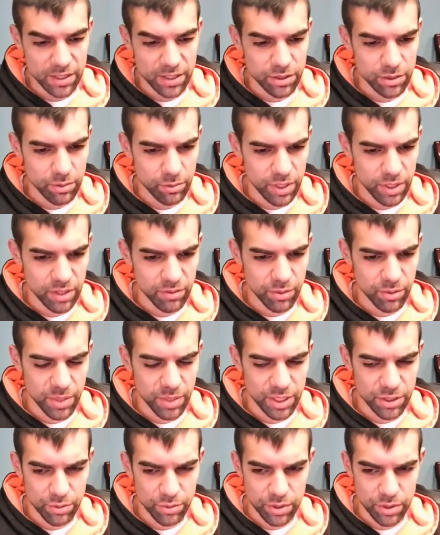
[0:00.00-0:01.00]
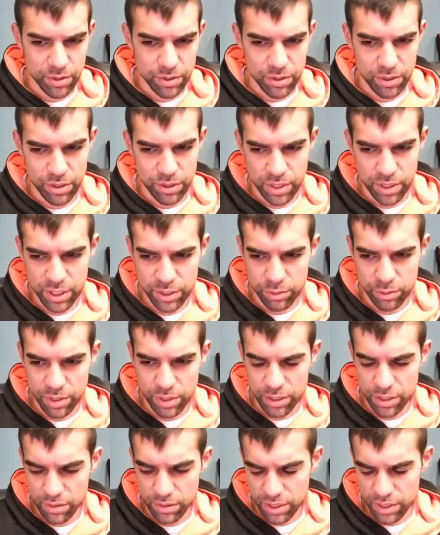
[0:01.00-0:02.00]
whatever buzzword you kids want
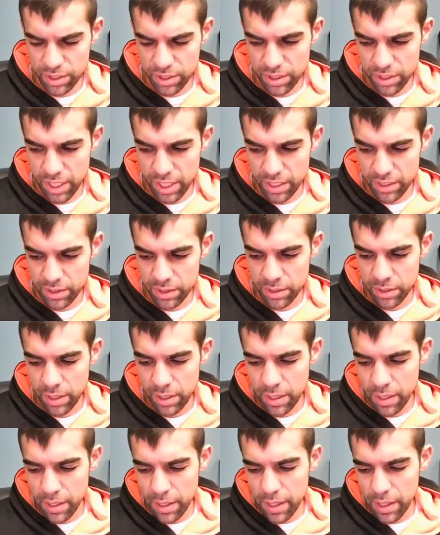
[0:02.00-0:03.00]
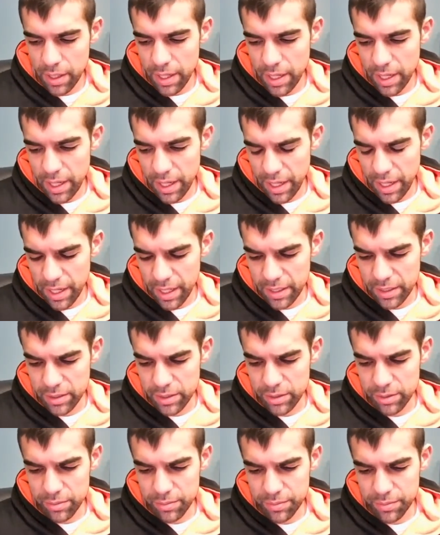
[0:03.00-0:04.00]
to use these days. And,
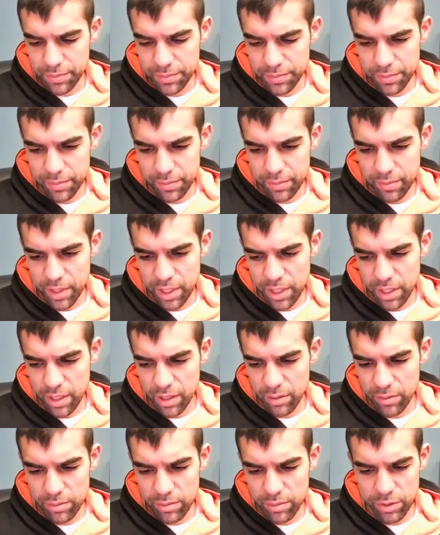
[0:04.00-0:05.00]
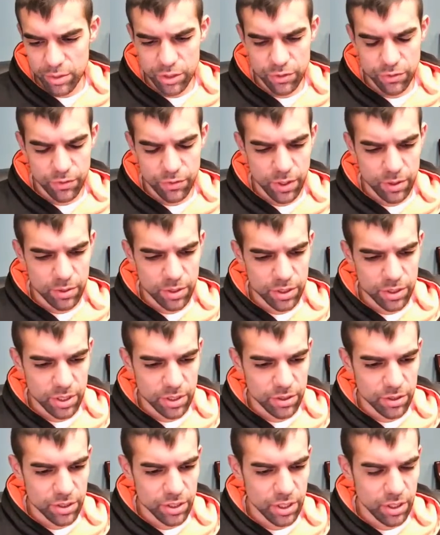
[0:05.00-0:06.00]
just focus on
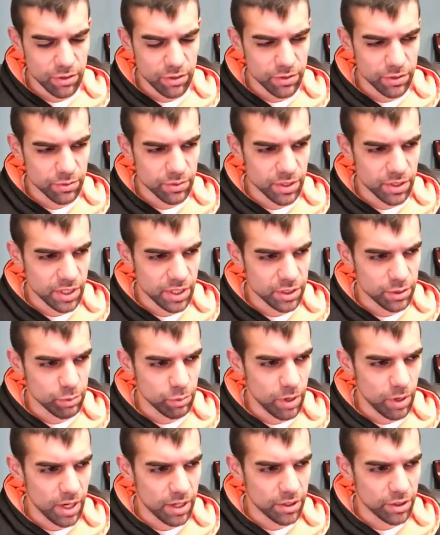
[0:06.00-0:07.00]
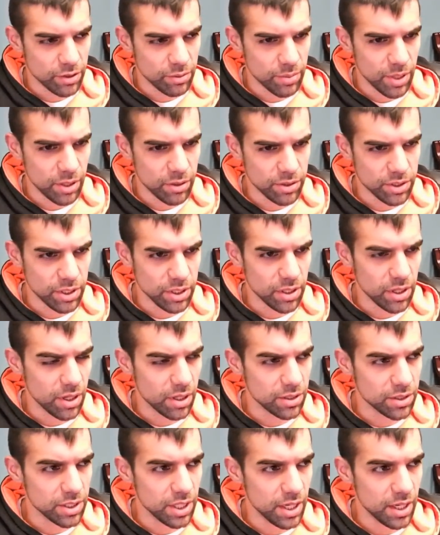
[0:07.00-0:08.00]
yourself and realize, why are you posting
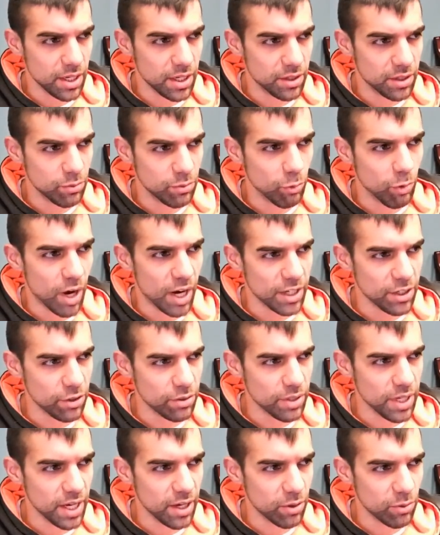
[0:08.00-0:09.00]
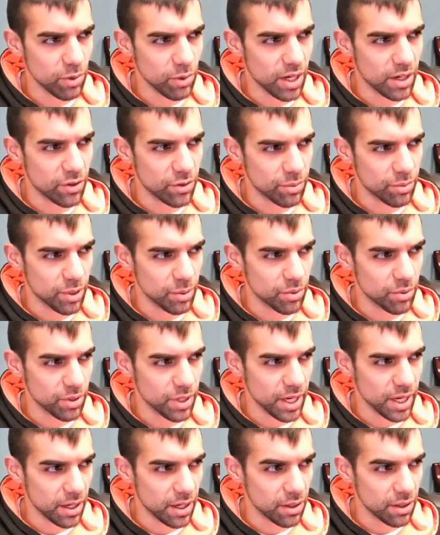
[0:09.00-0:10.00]
content, and why do you care what other people
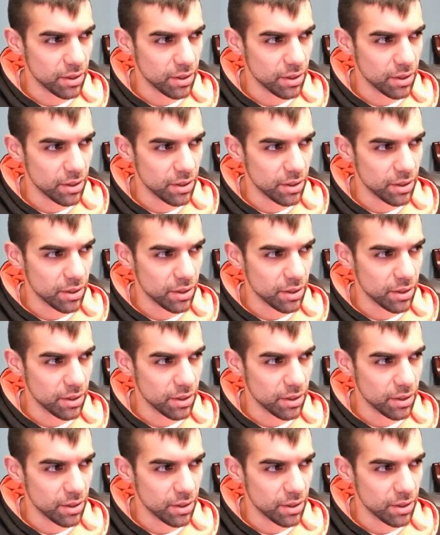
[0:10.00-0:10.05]
care?